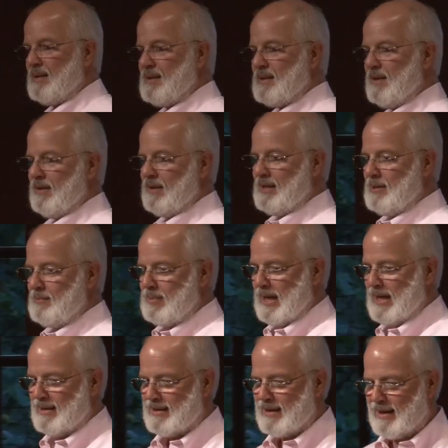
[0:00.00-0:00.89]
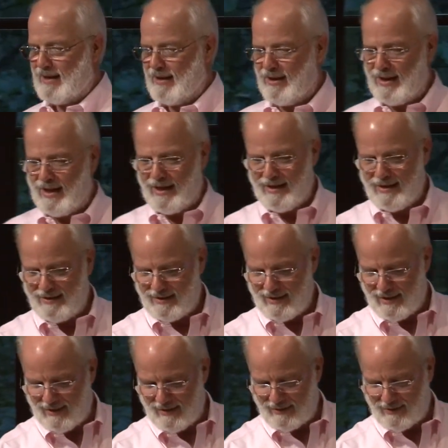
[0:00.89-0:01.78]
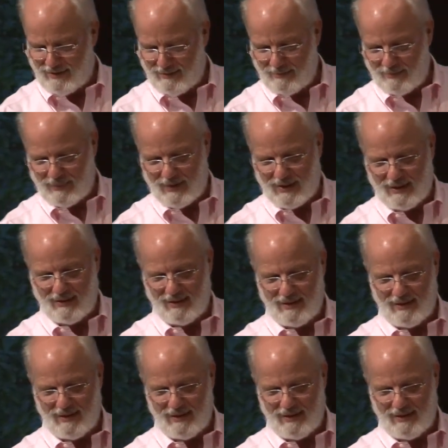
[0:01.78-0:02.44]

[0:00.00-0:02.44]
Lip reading: So it depends on a lot of things, but